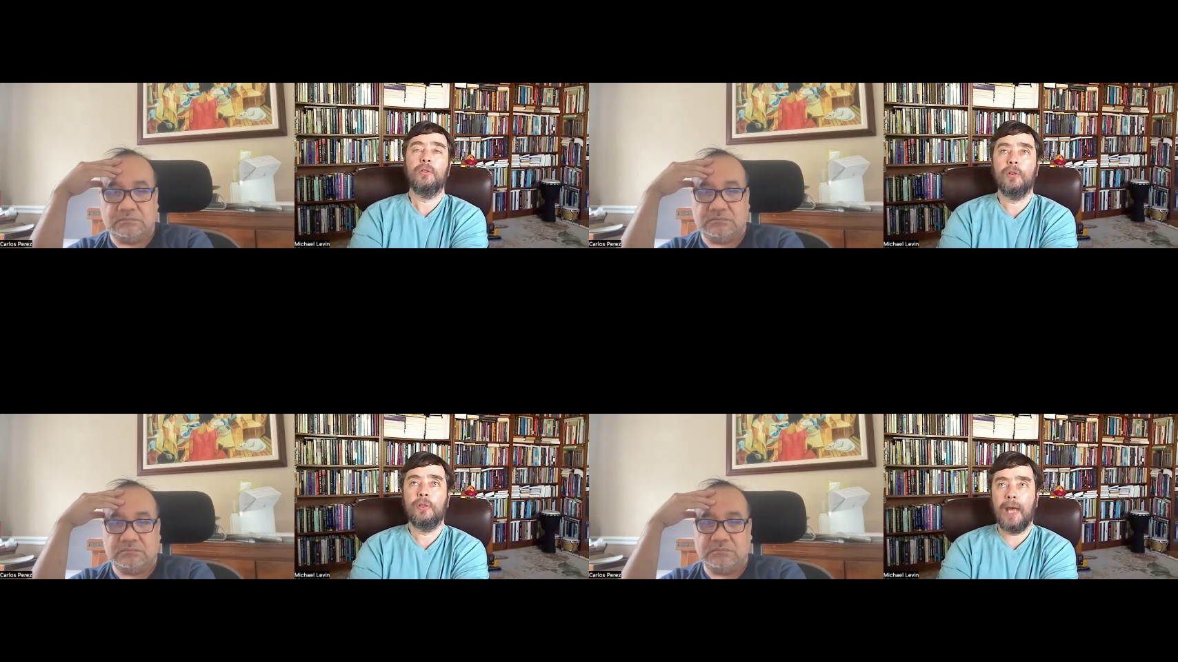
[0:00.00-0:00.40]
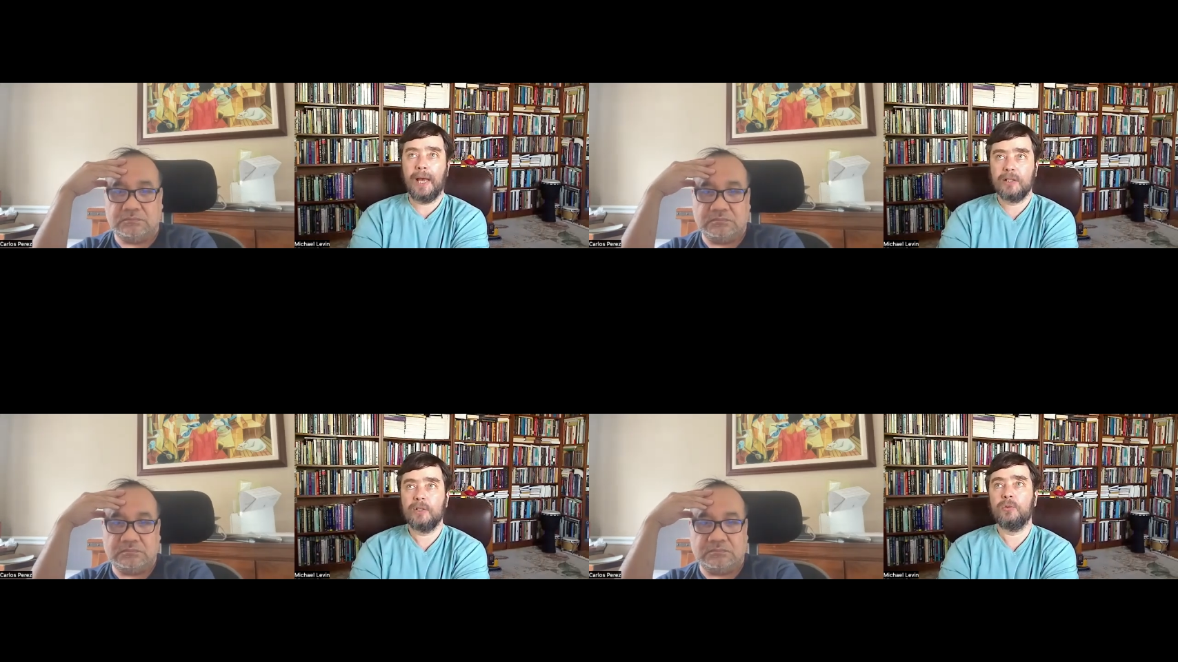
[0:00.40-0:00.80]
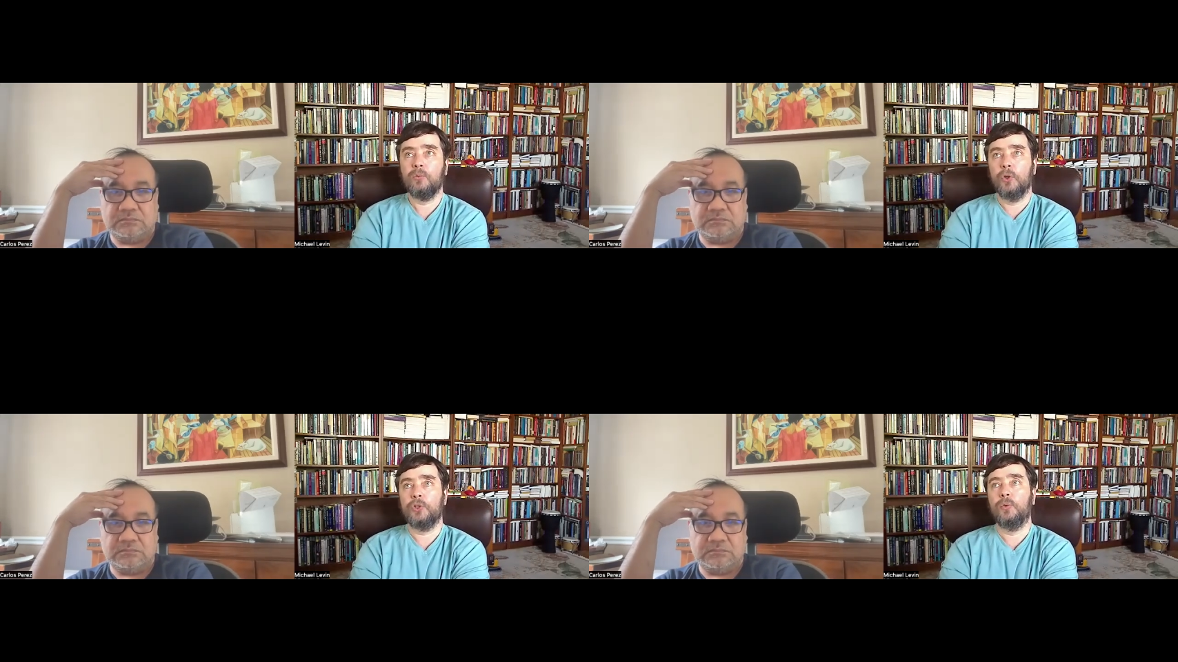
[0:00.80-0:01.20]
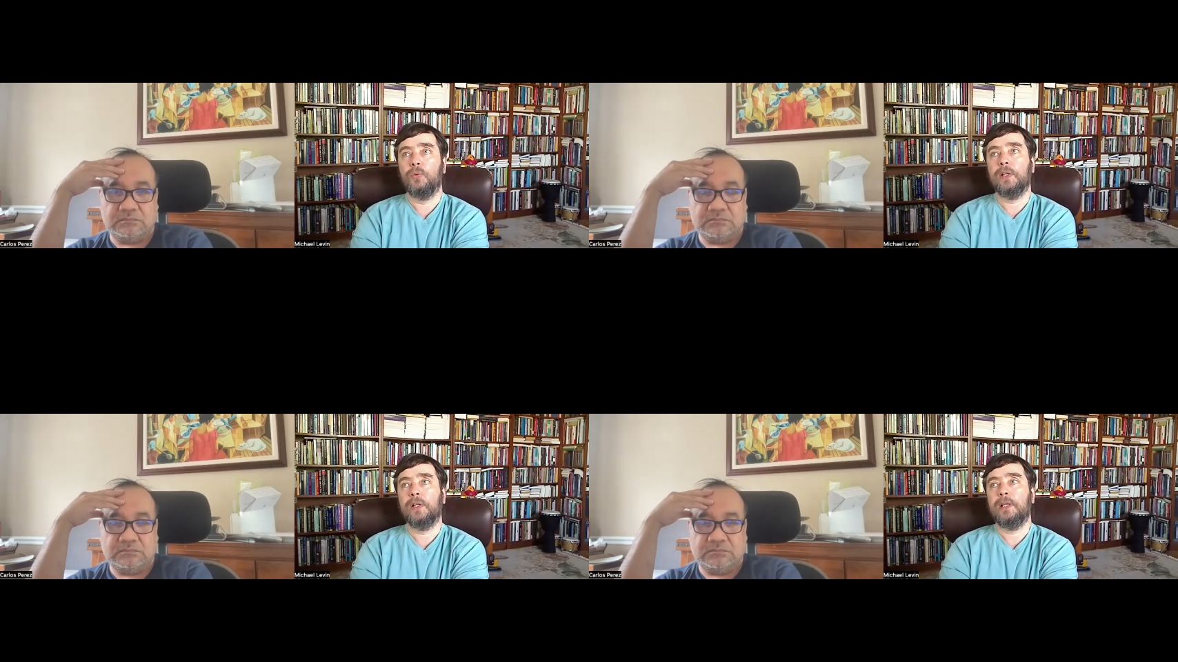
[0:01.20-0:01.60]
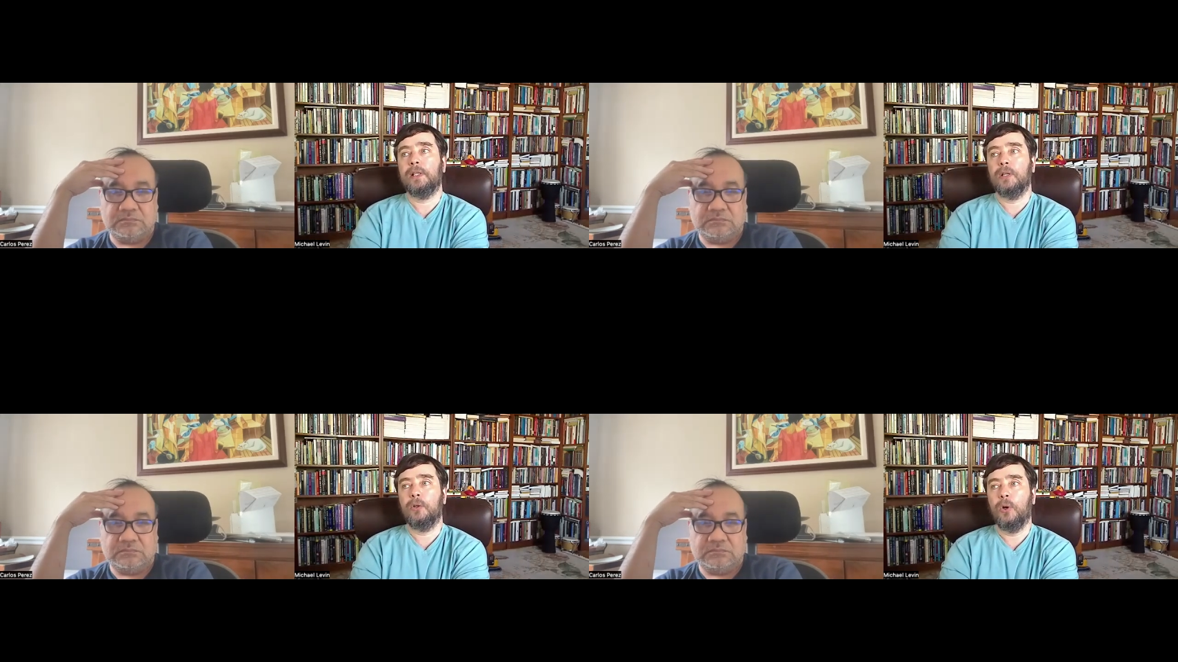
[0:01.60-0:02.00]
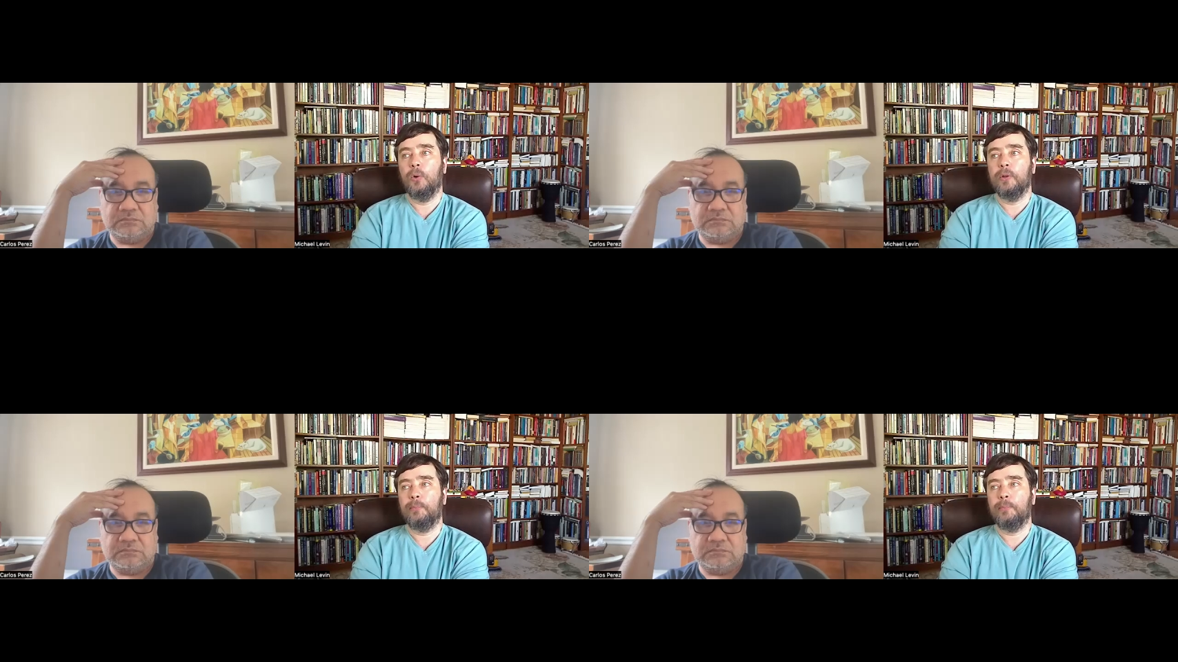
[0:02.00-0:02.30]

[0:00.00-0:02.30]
Speaker 1: th- that's what you really need to know